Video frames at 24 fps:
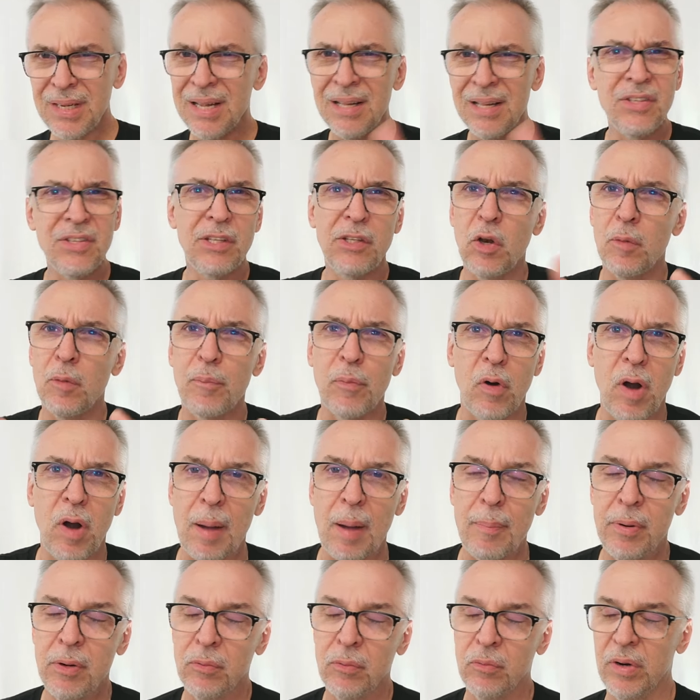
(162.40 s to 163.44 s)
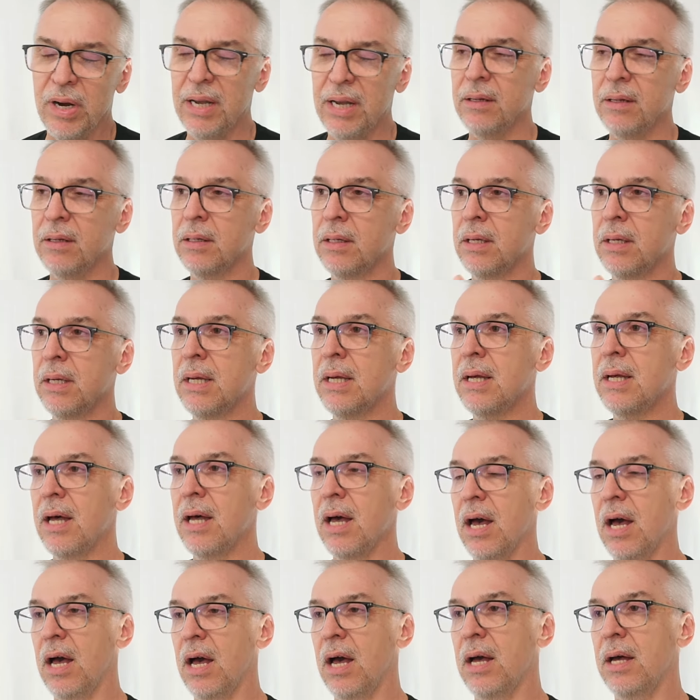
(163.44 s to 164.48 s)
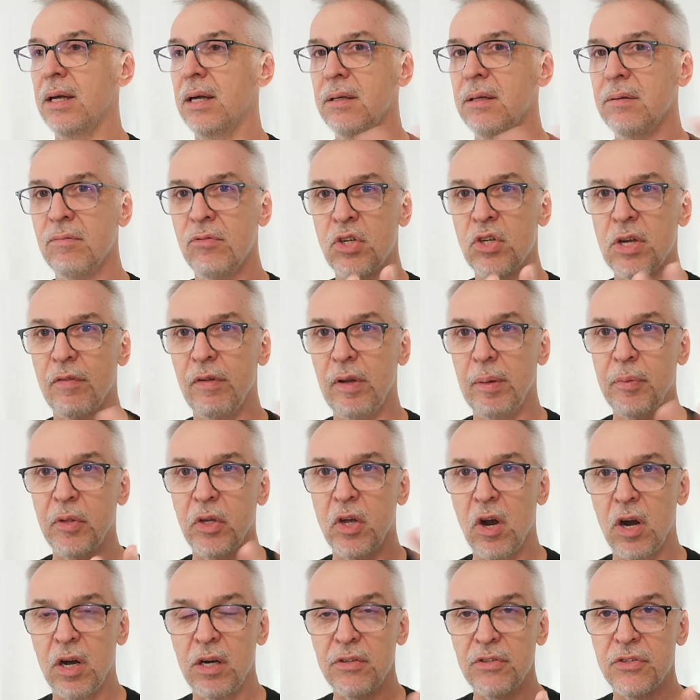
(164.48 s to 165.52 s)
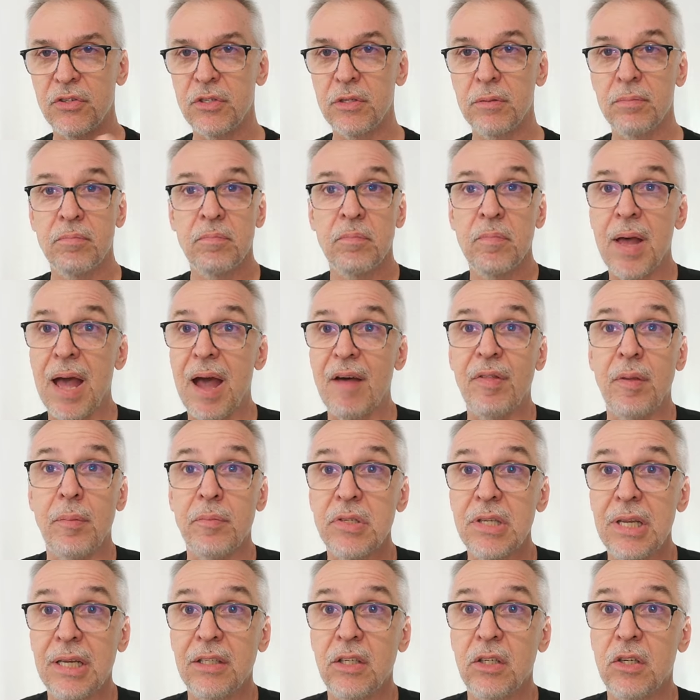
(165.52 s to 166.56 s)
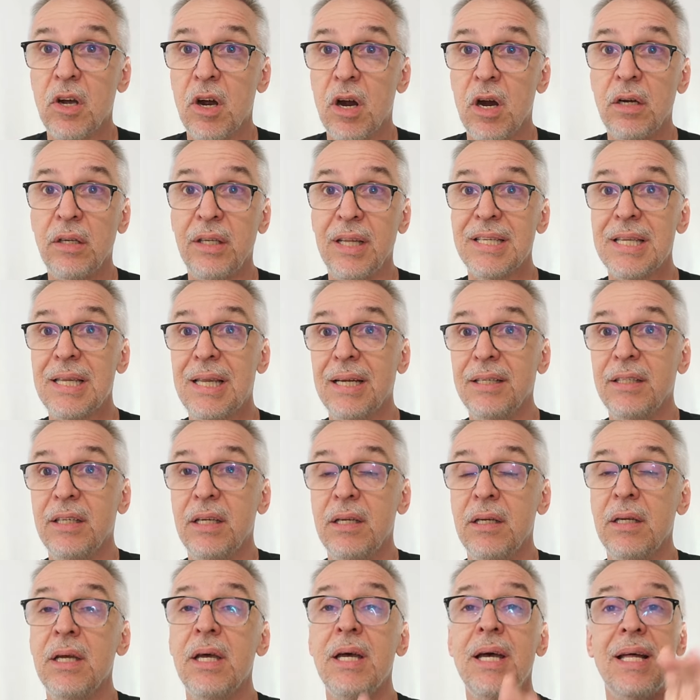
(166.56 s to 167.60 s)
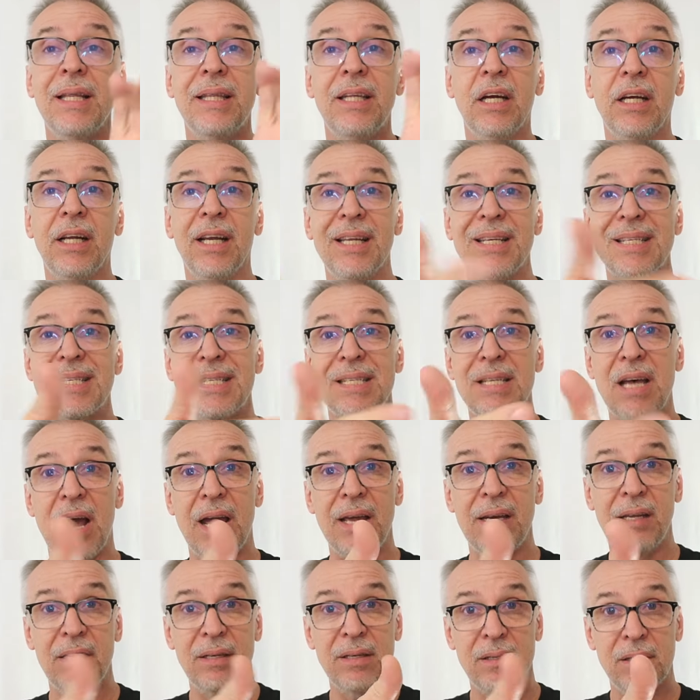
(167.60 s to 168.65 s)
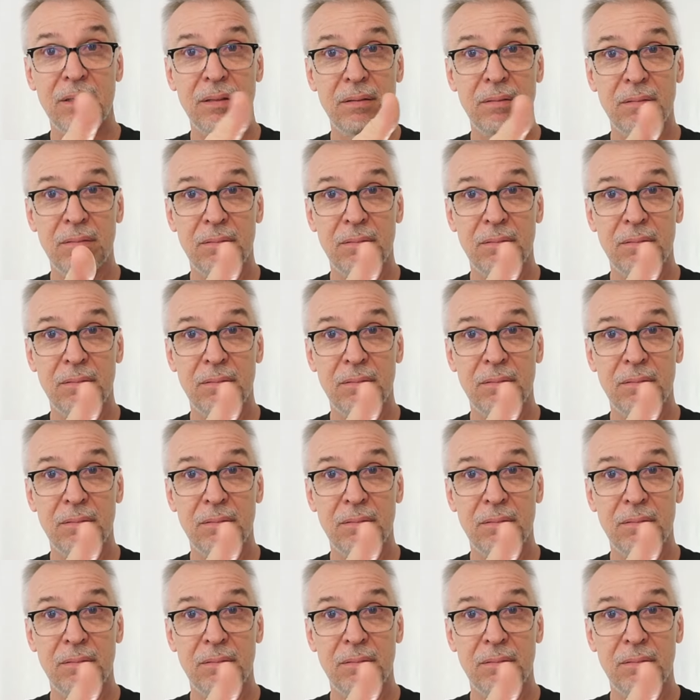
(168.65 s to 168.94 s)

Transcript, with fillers: It's a little prop, right? Uh, shuffle up the cards, have them select a card. They select it. They're gonna sign it